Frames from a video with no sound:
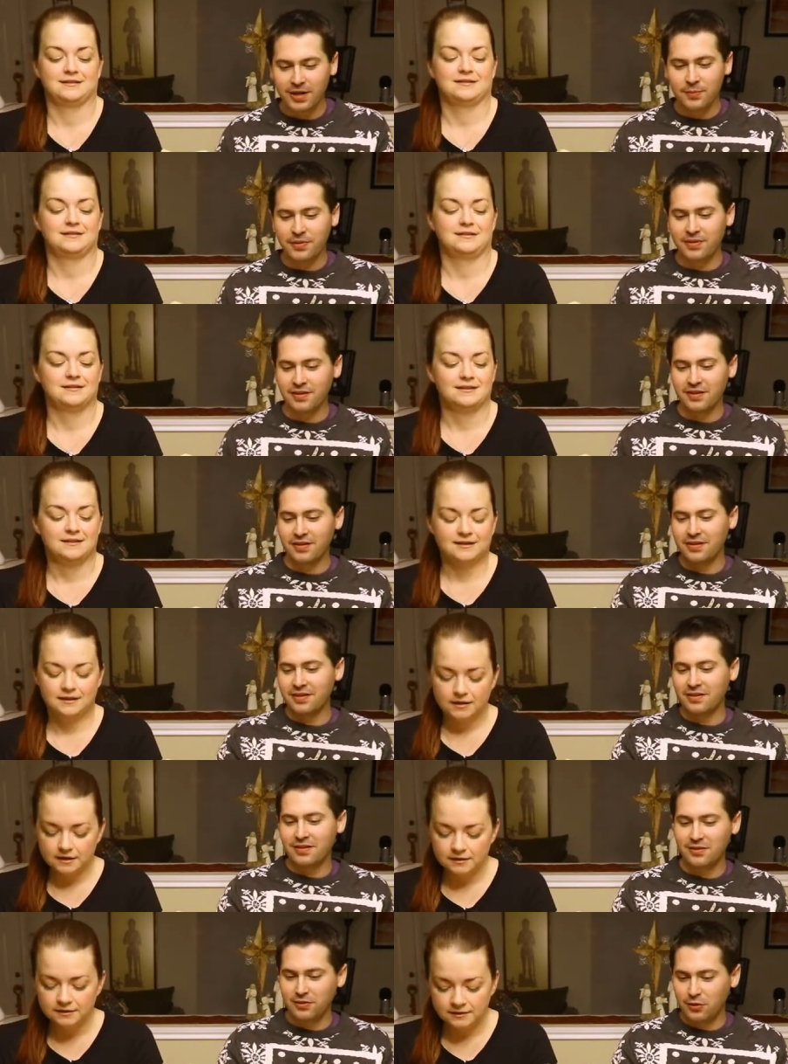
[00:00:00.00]
Speaker 1: up
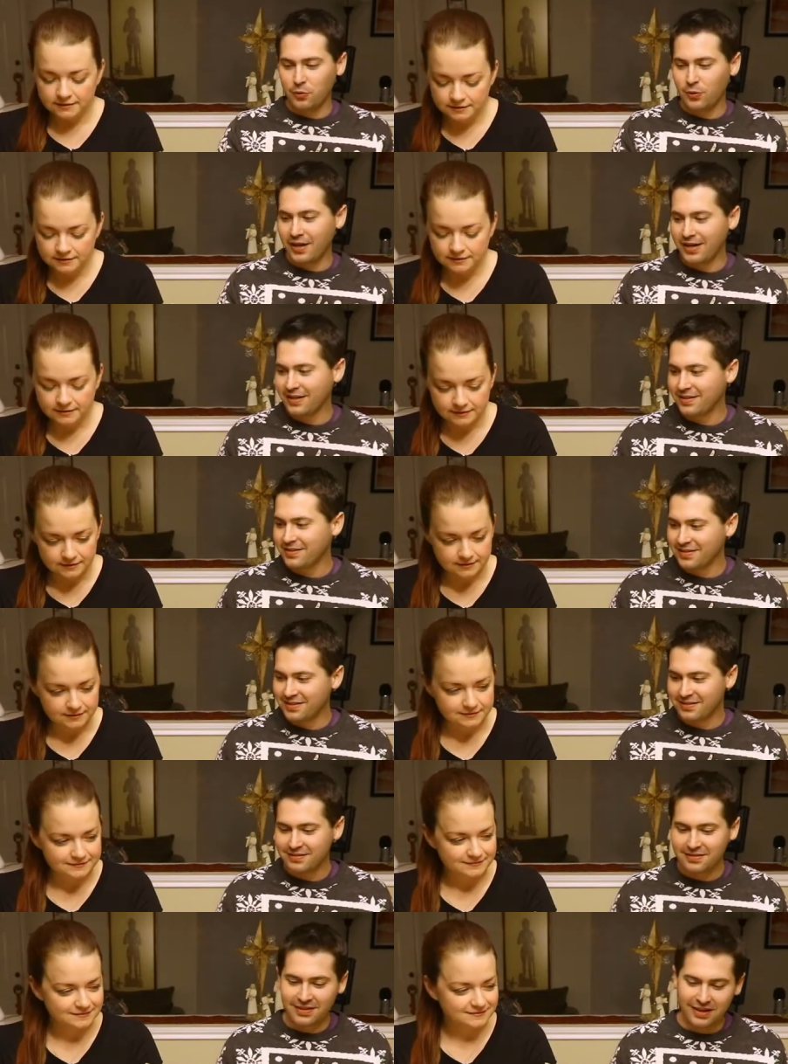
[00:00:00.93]
the glue wine,
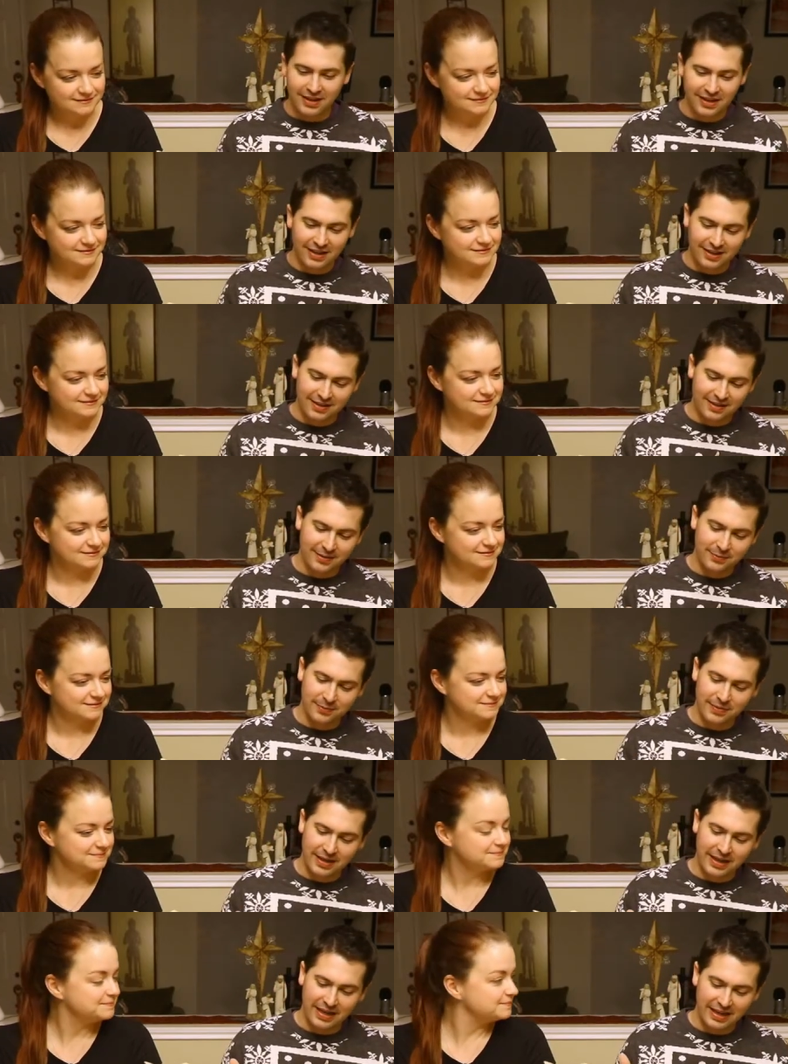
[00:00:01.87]
um,
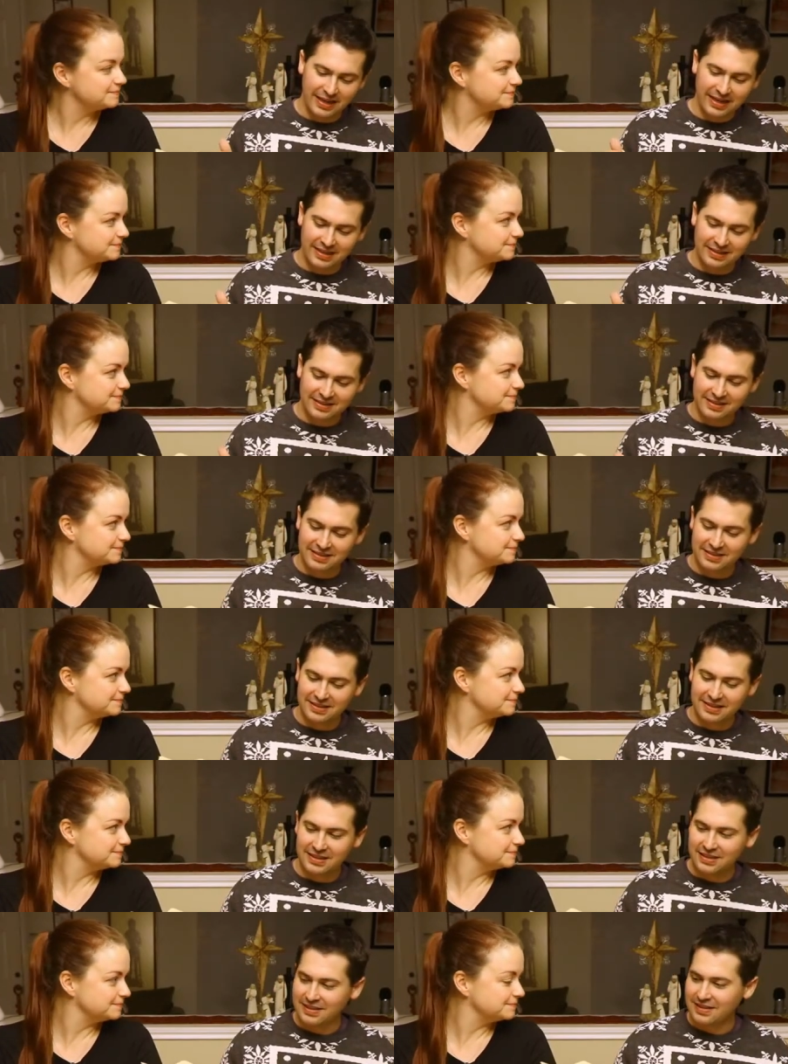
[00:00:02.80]
and
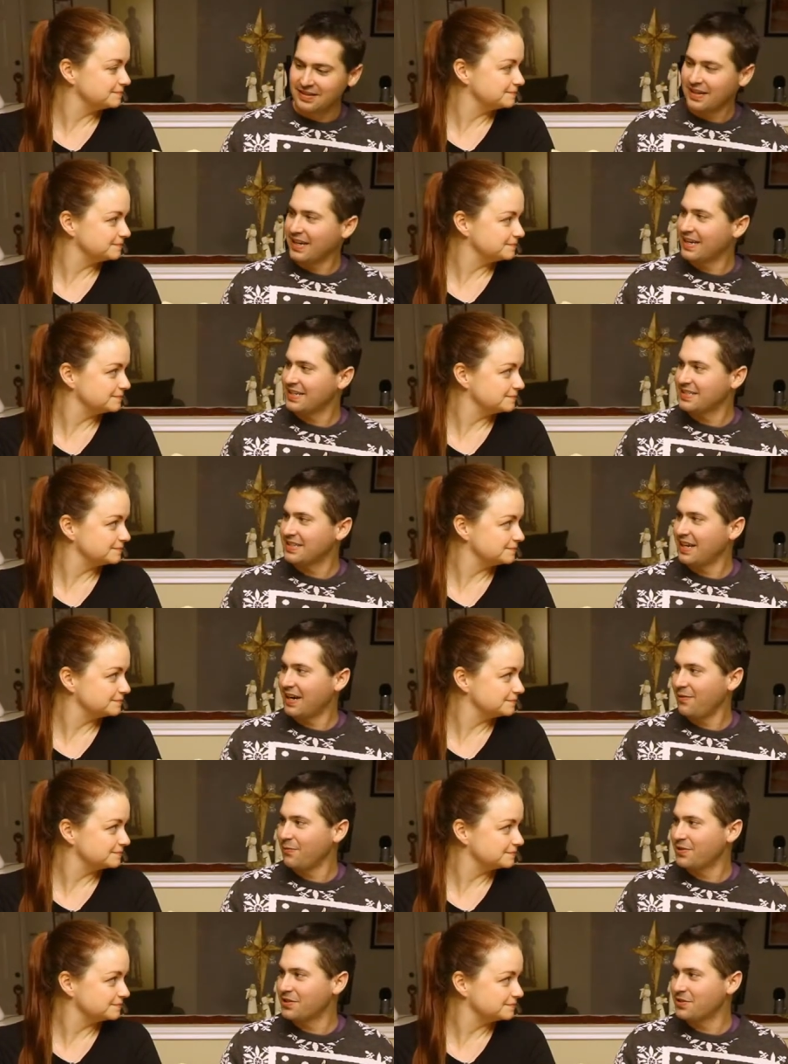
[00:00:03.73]
I guess
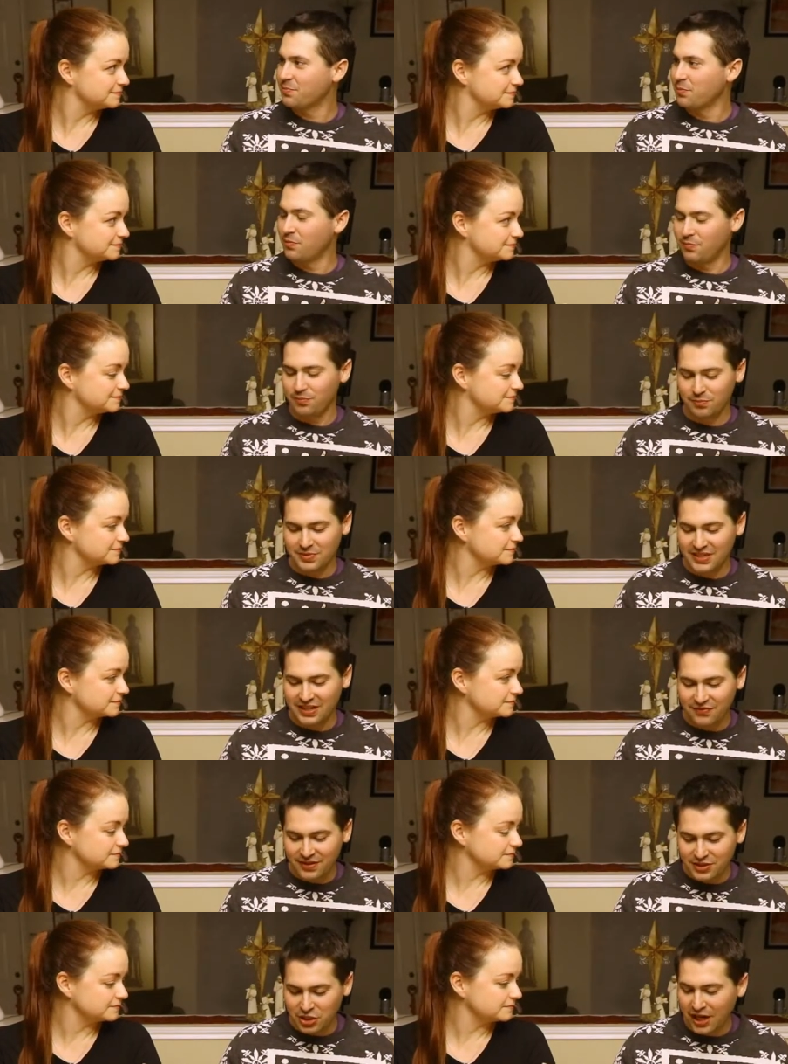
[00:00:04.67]
now we just see
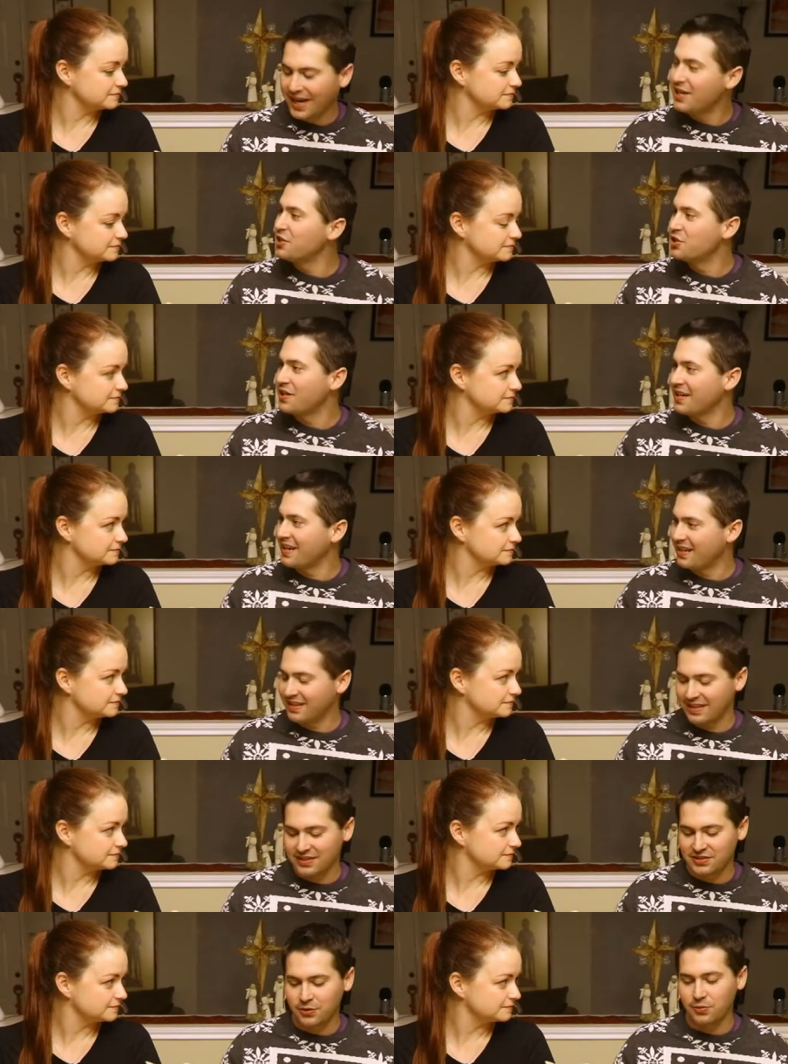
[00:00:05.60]
if it changed
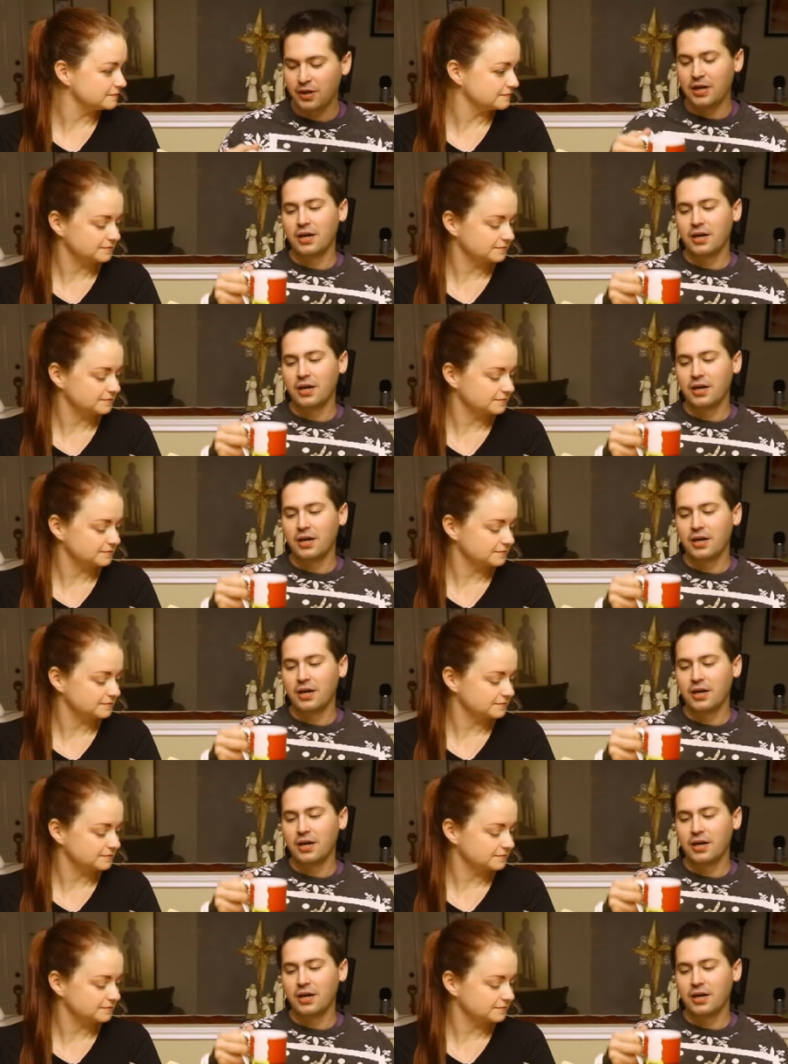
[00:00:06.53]
anything. So